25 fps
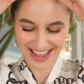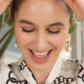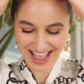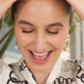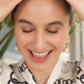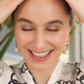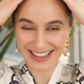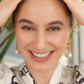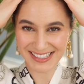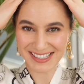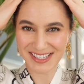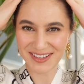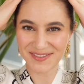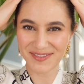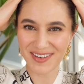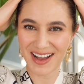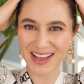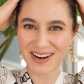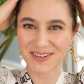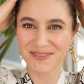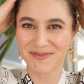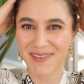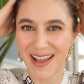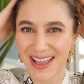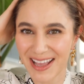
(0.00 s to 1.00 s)
And that's the
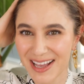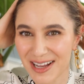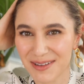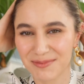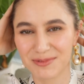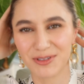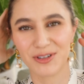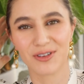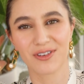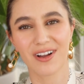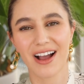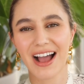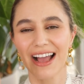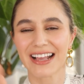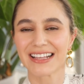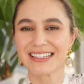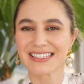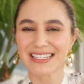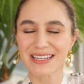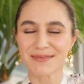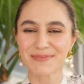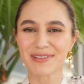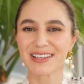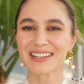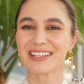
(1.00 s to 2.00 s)
final makeup look. I can
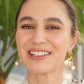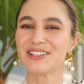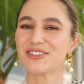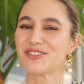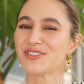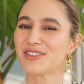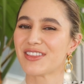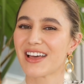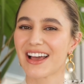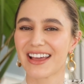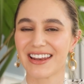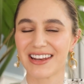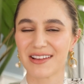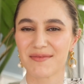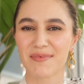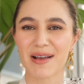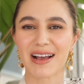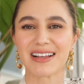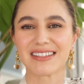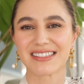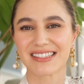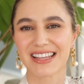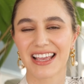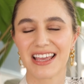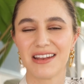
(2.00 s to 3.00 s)
typically do that in
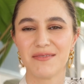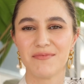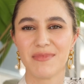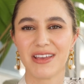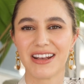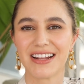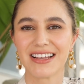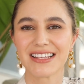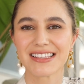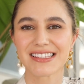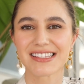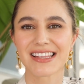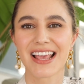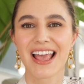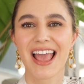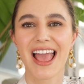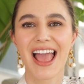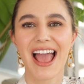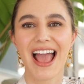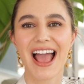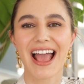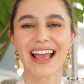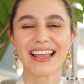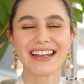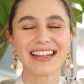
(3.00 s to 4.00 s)
about 10 minutes
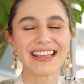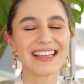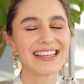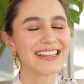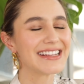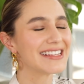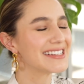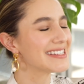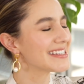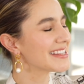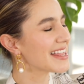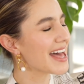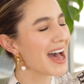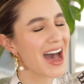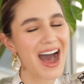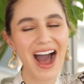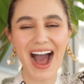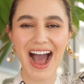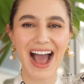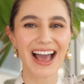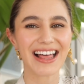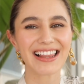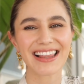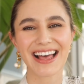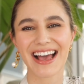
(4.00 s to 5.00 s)
and it is the
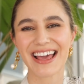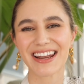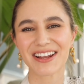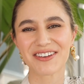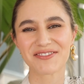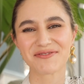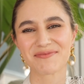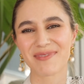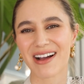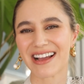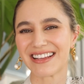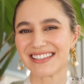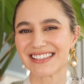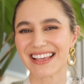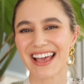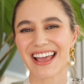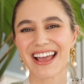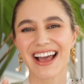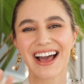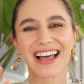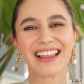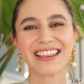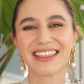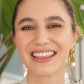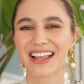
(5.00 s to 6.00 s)
highlight of my day.
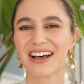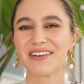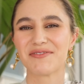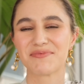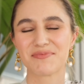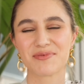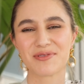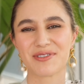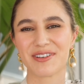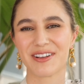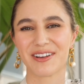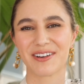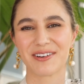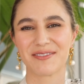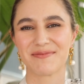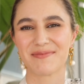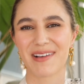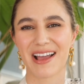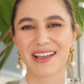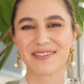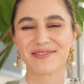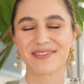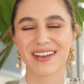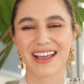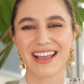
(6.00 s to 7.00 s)
I love putting on
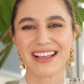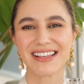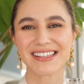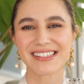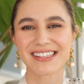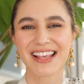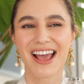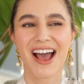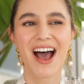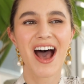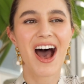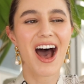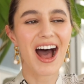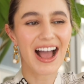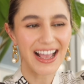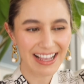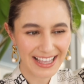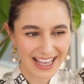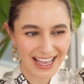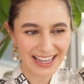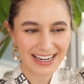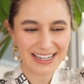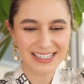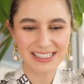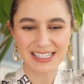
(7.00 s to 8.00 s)
my face. I
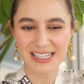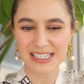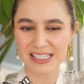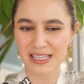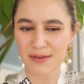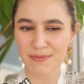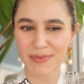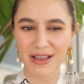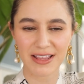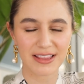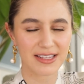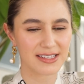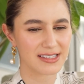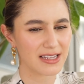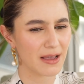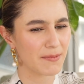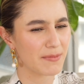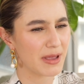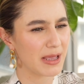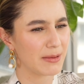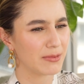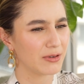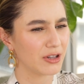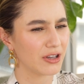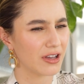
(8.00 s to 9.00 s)
can anticipate that some
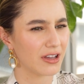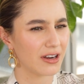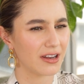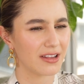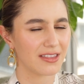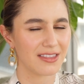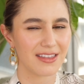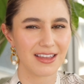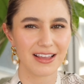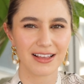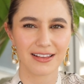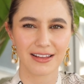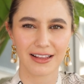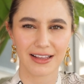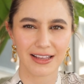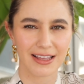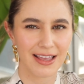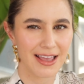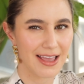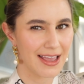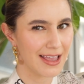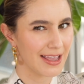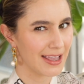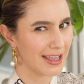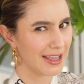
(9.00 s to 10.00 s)
people are gonna think like,
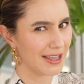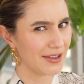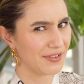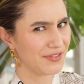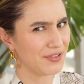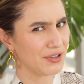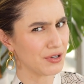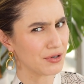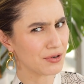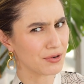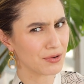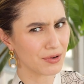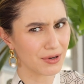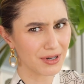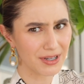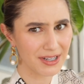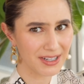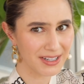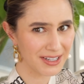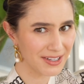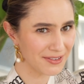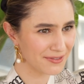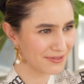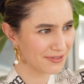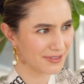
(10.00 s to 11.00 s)
if you're
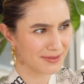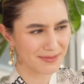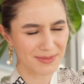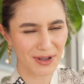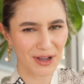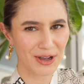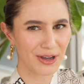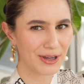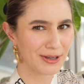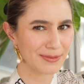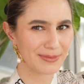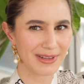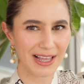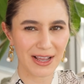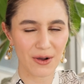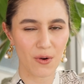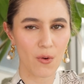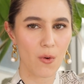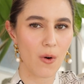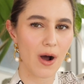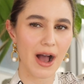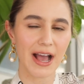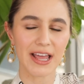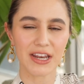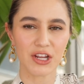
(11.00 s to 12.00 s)
working from home, like
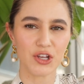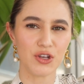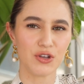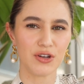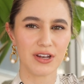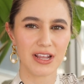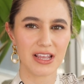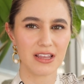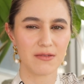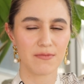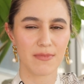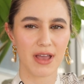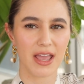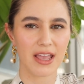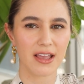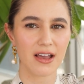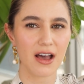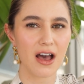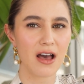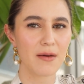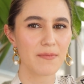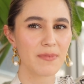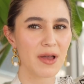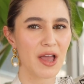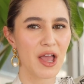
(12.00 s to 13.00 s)
why do you need
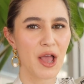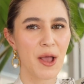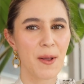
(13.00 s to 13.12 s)
makeup?